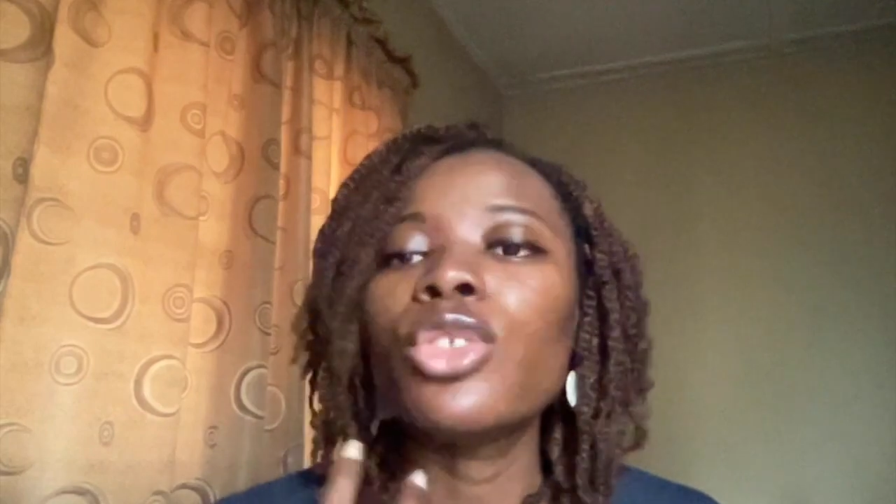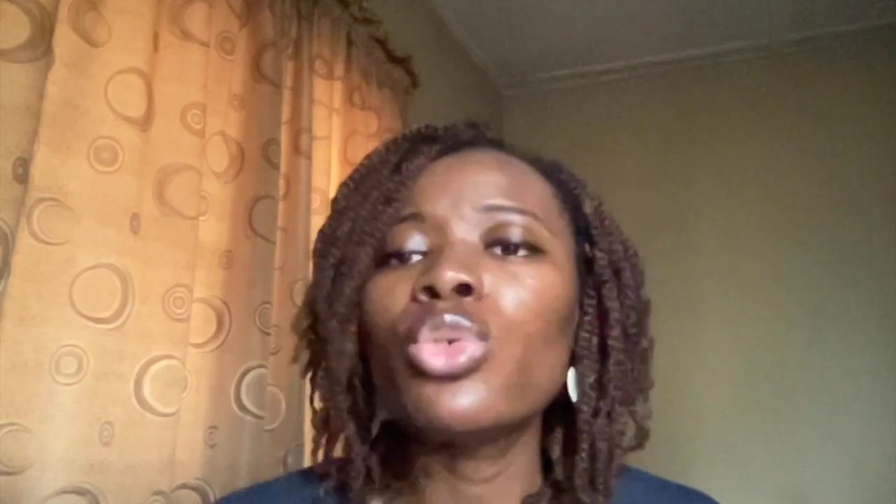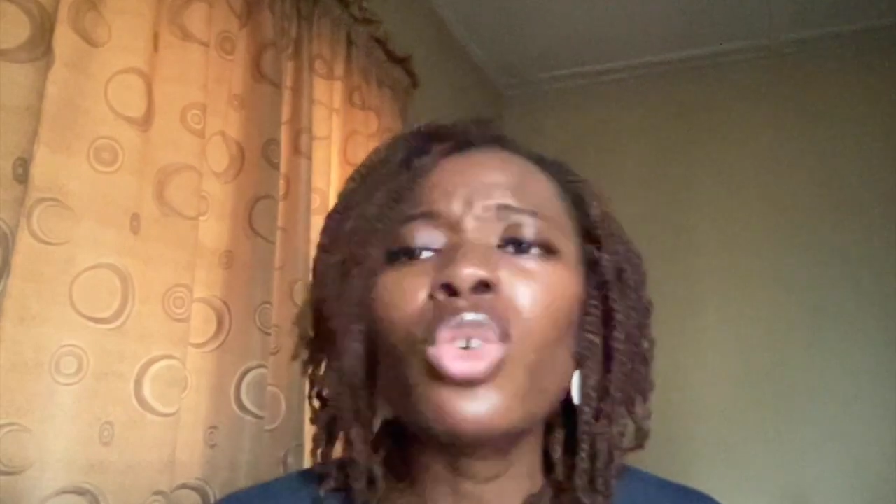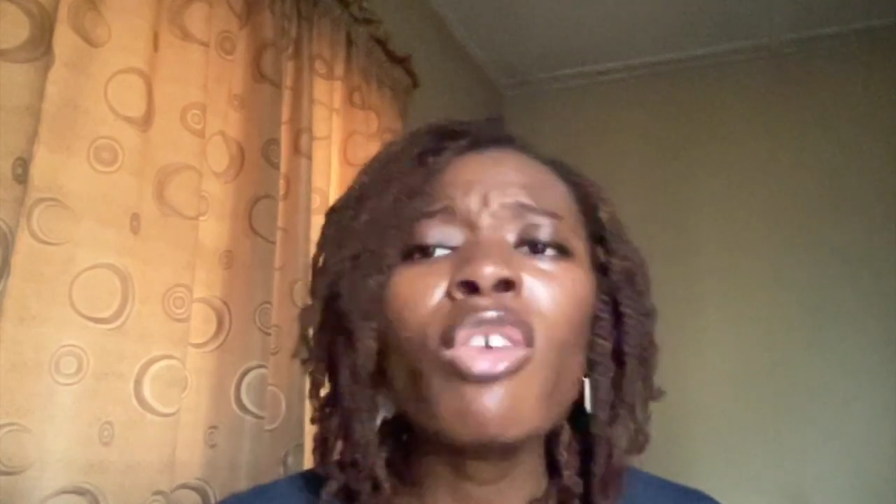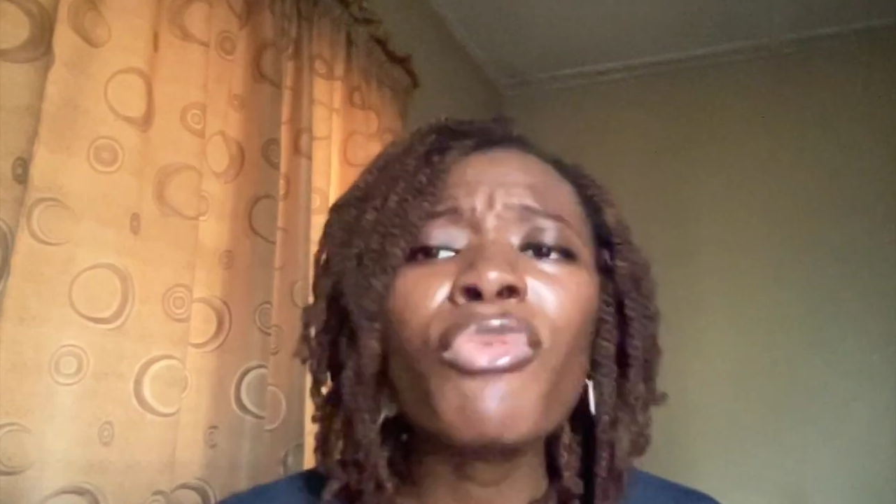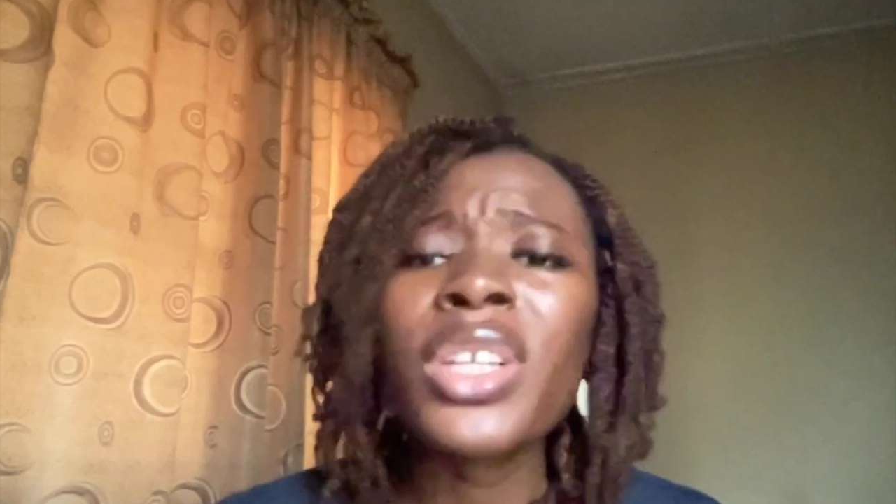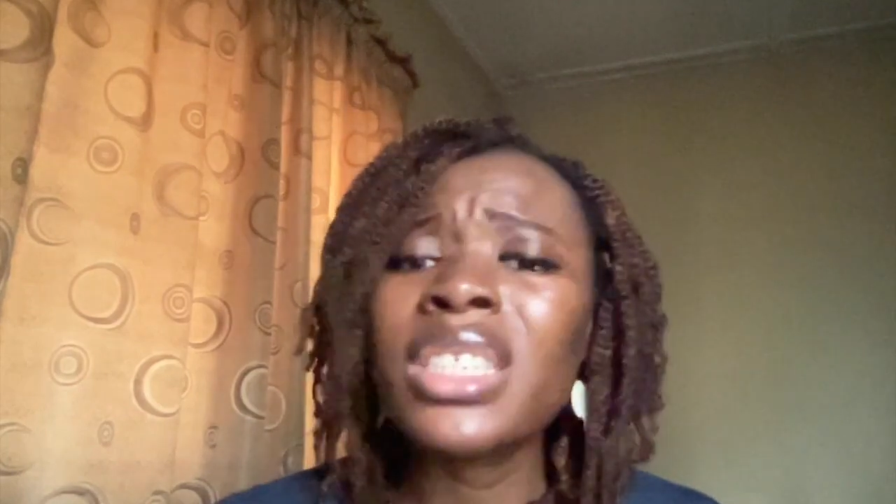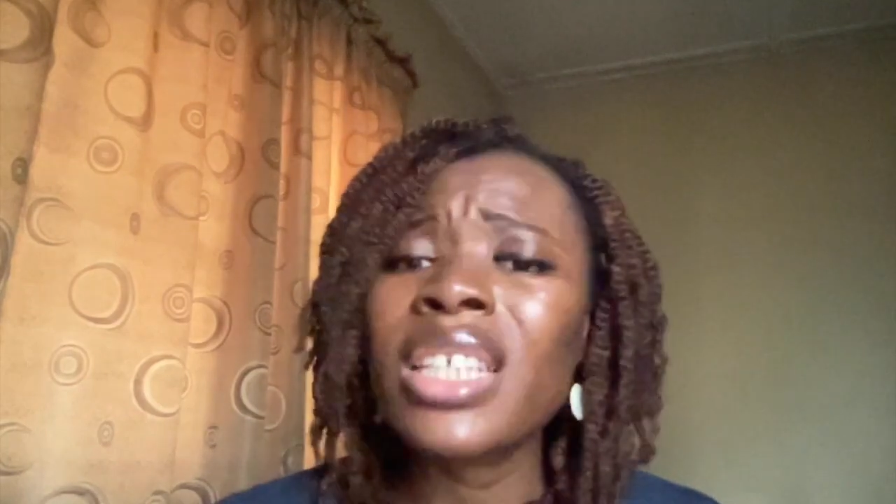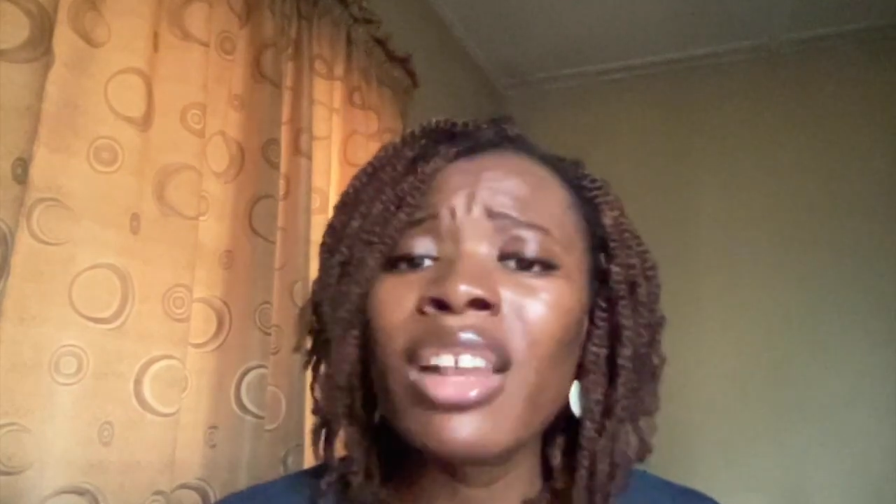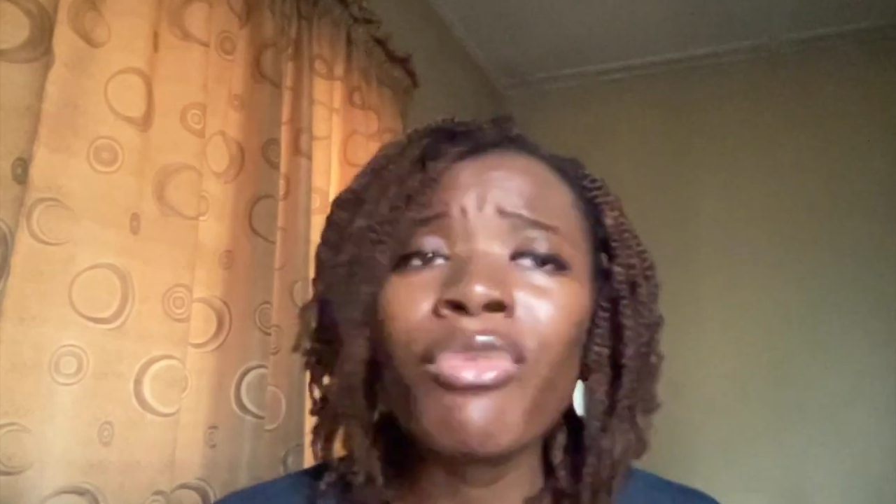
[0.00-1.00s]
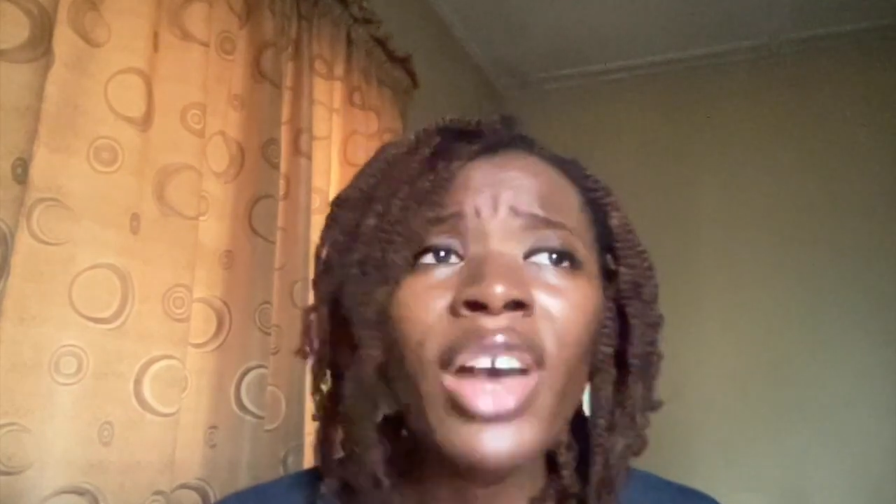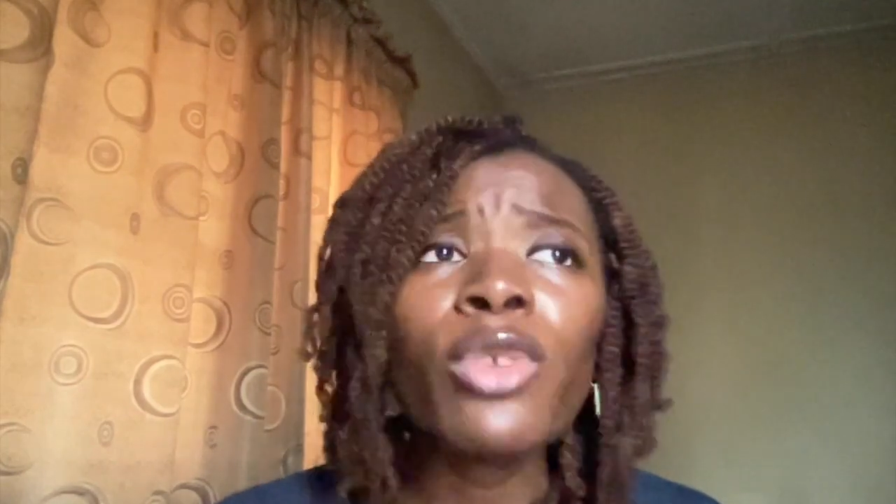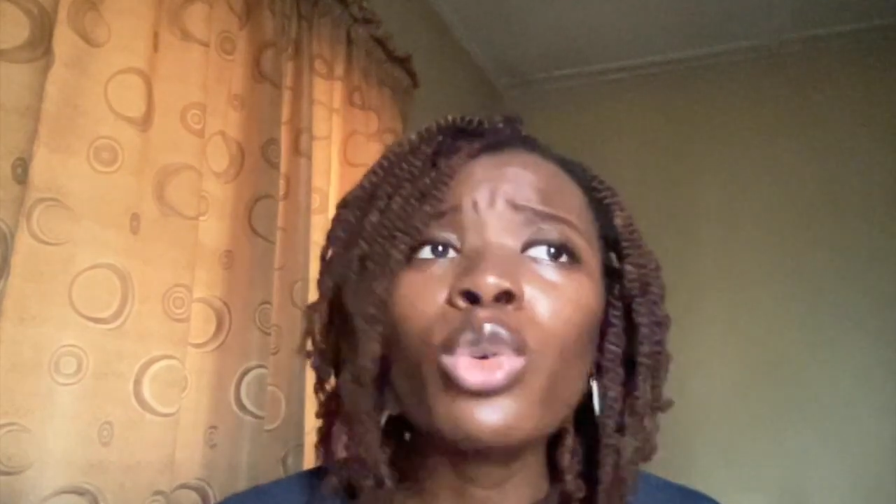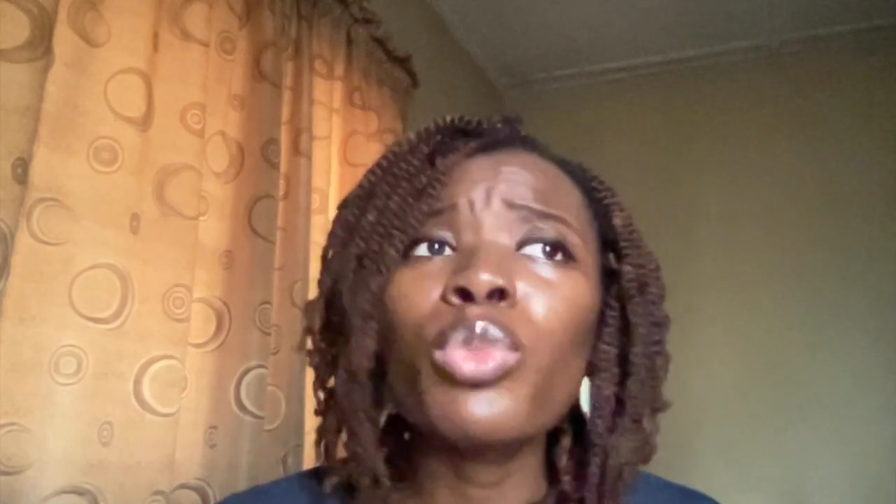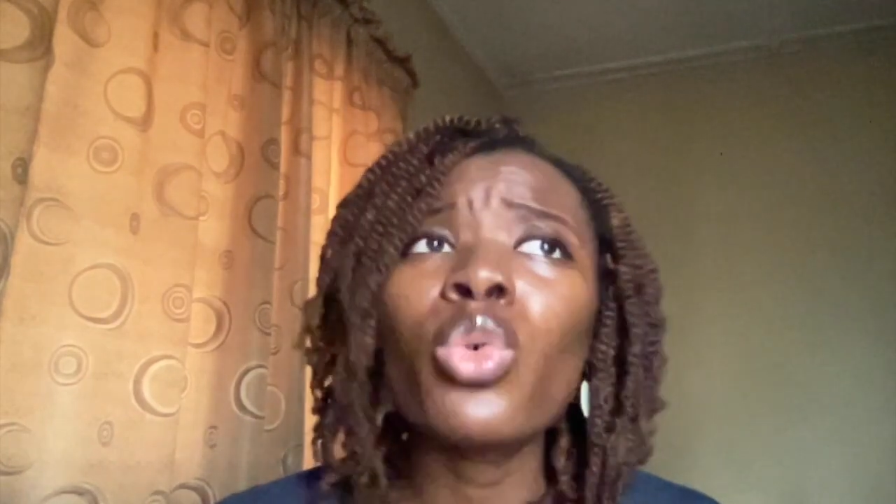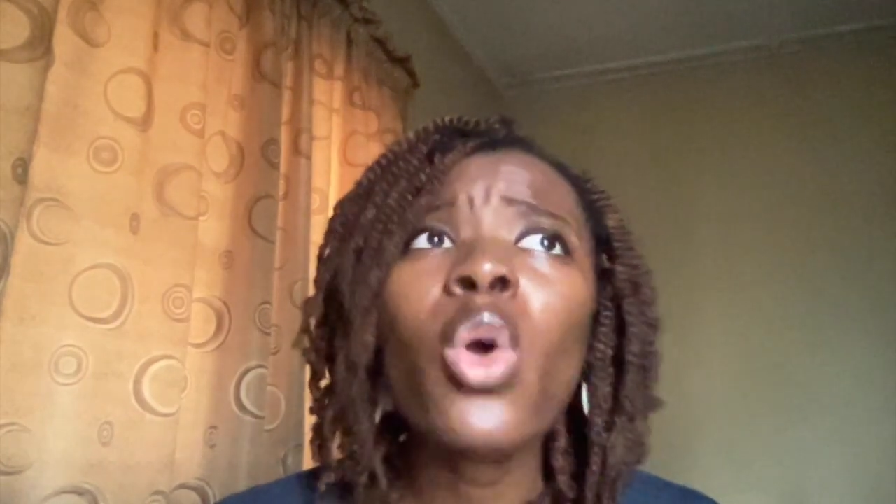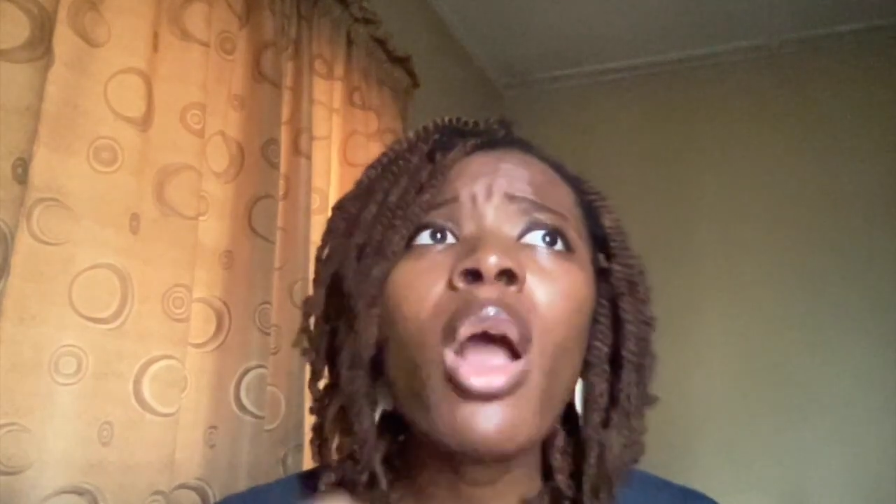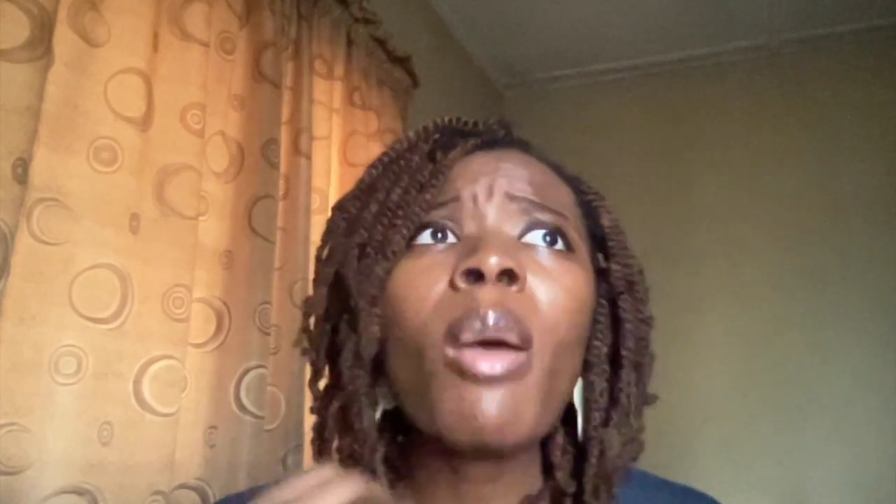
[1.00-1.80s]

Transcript: do conferences that are valuable,